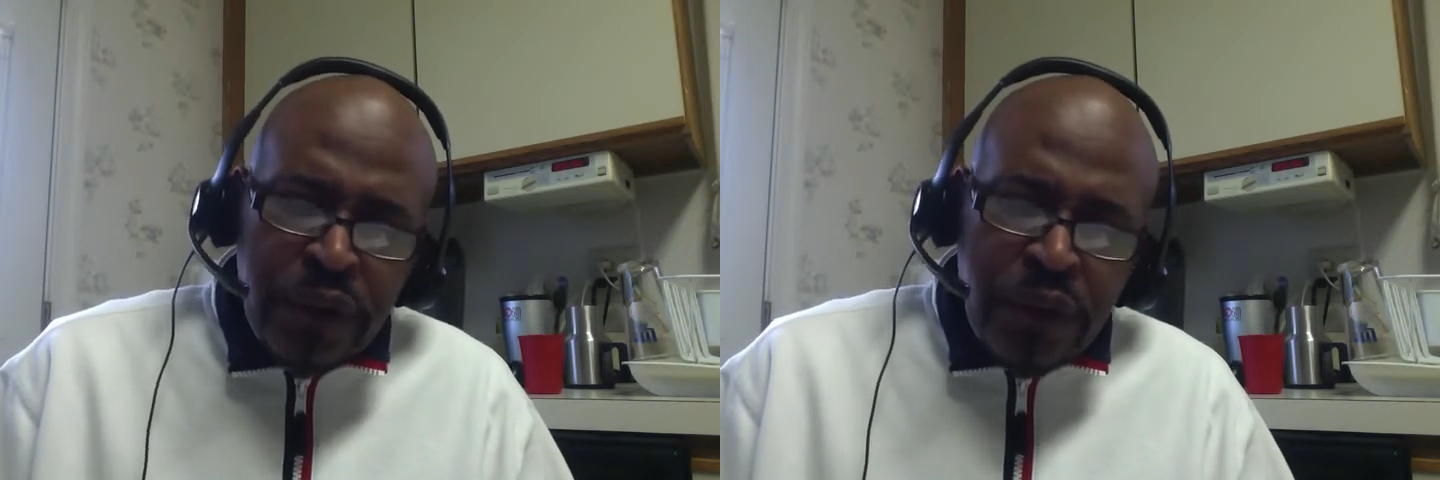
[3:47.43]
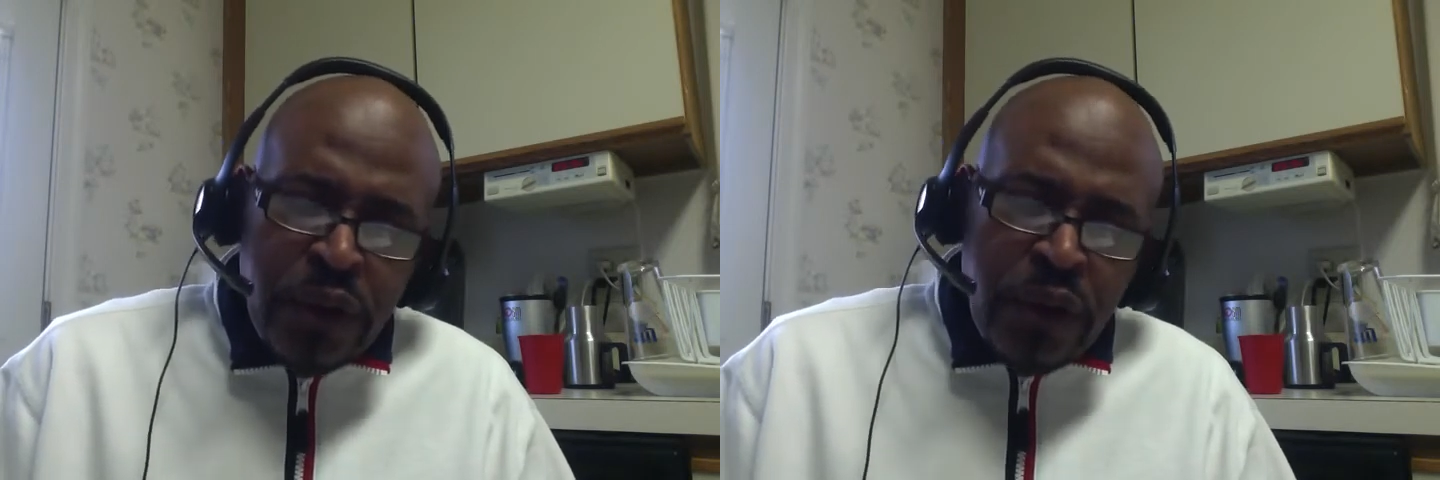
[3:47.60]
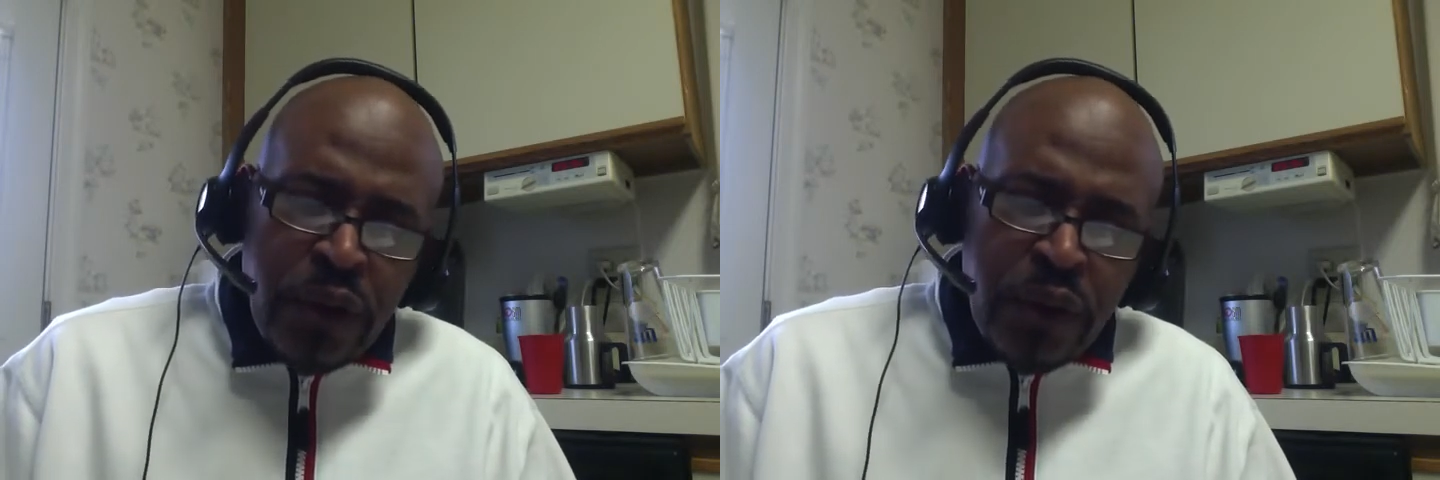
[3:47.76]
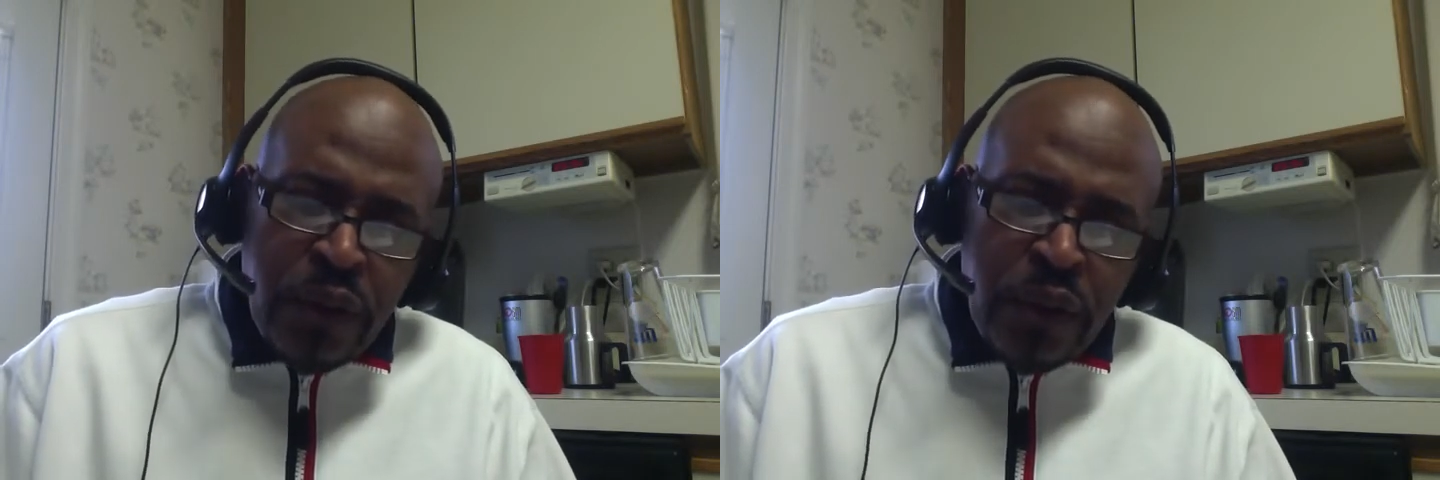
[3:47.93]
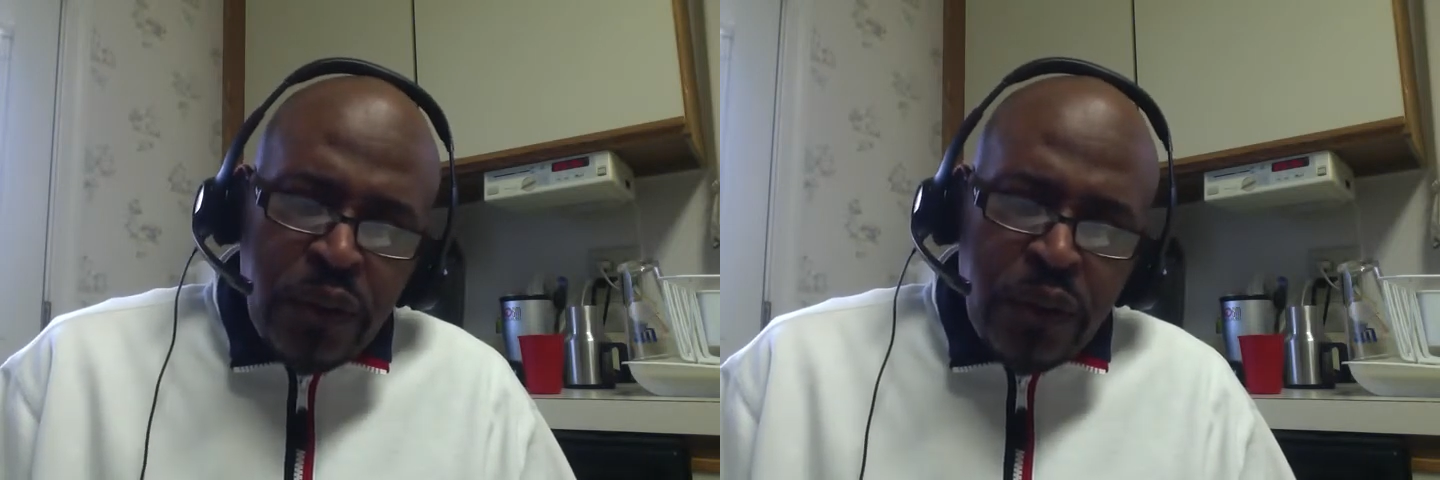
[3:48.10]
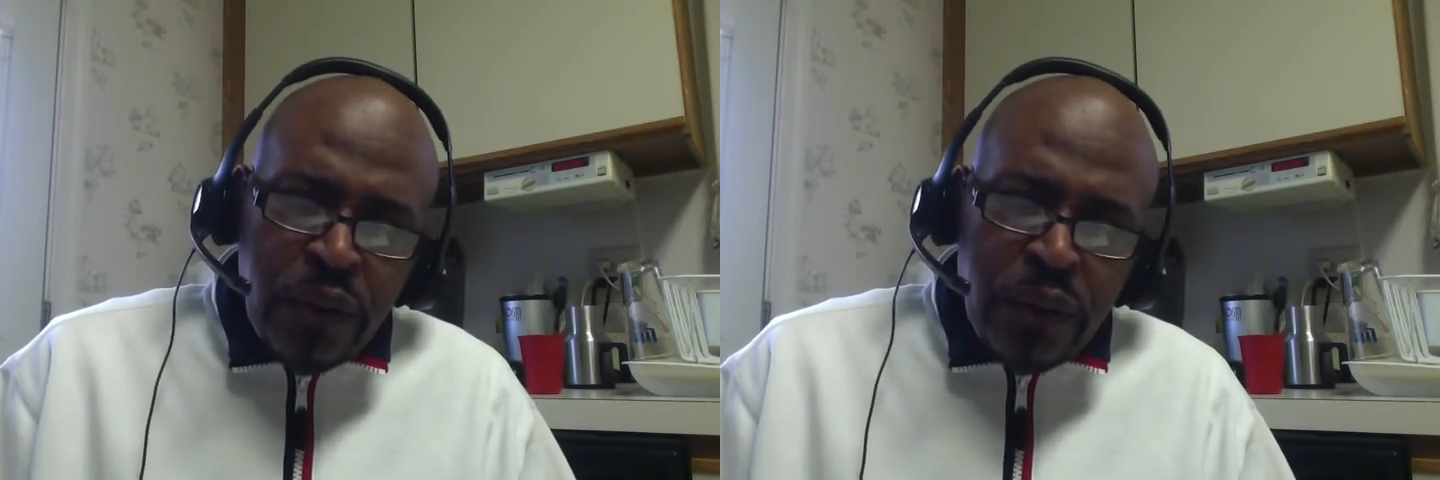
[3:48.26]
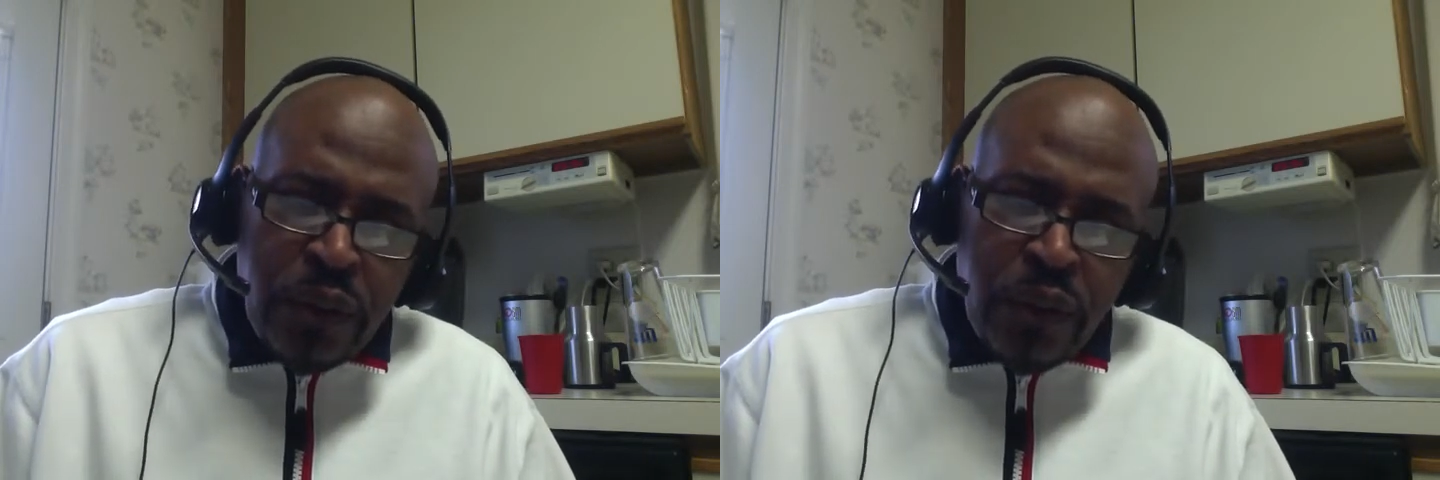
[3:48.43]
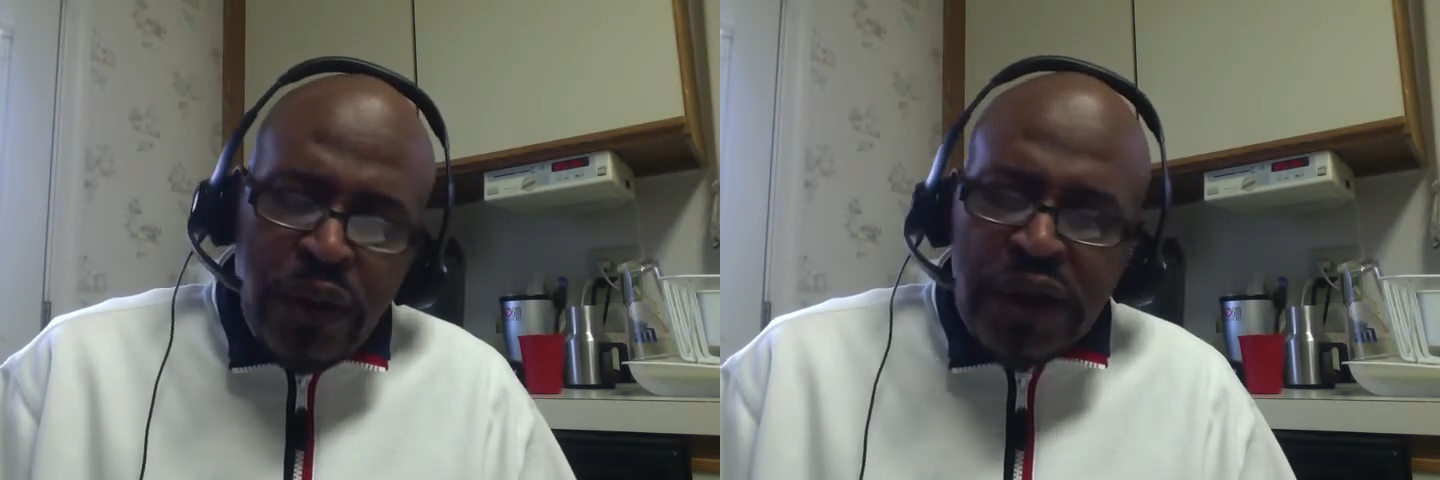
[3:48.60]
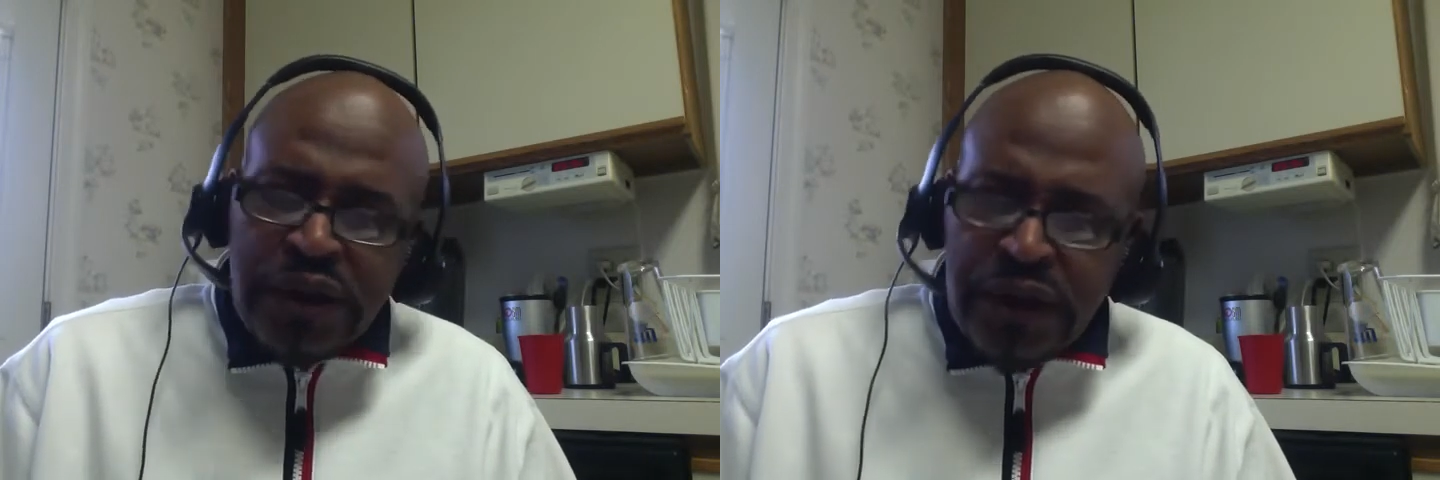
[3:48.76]
women
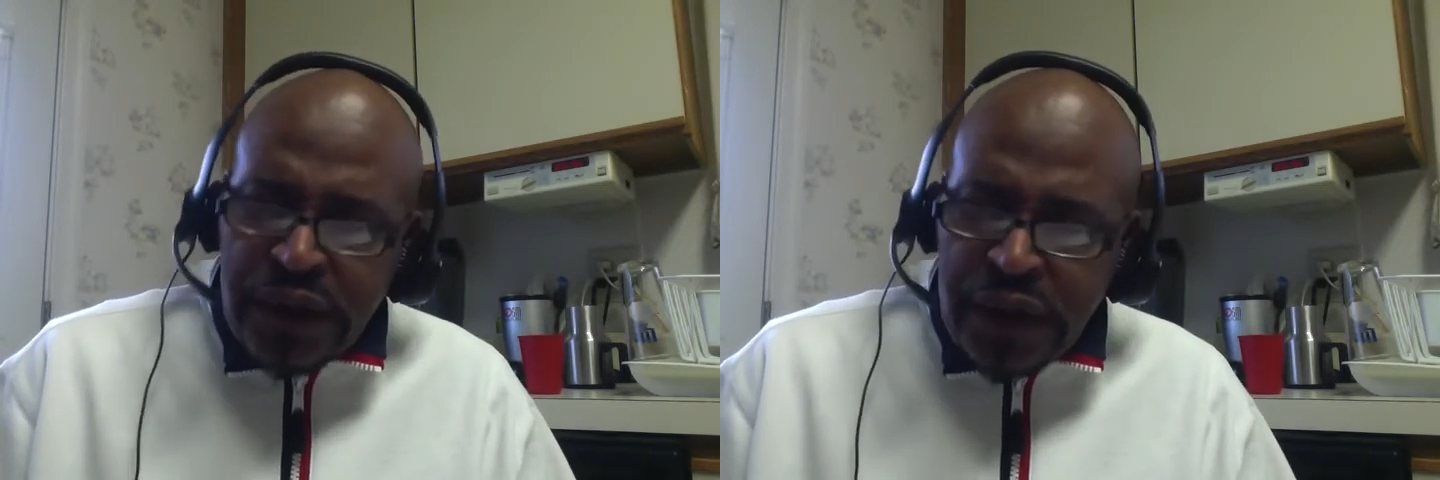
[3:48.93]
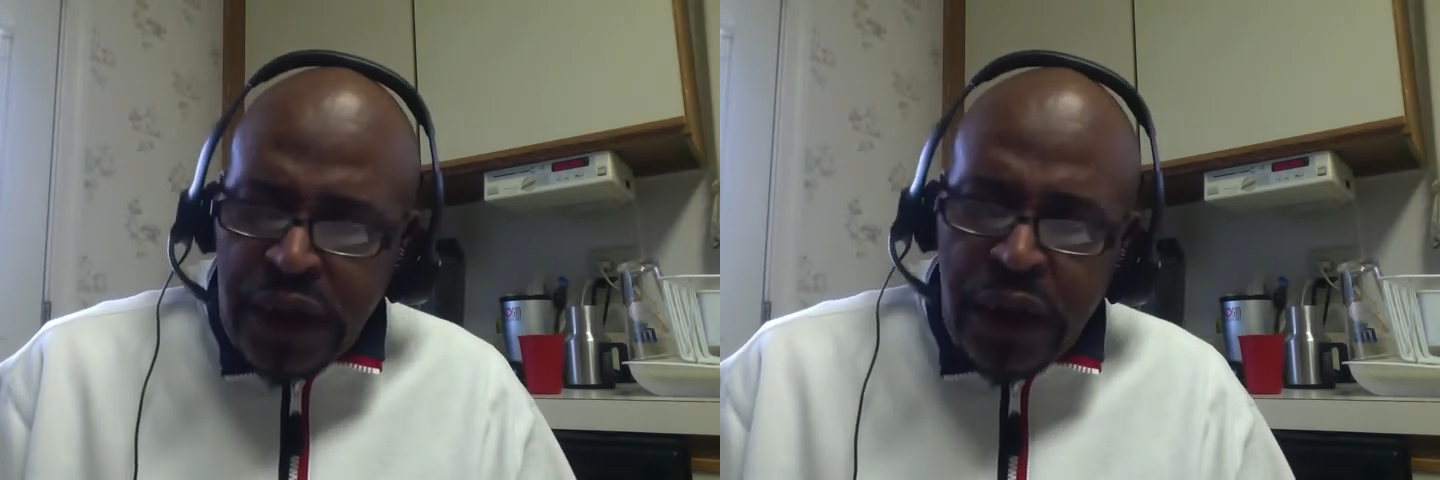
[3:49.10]
who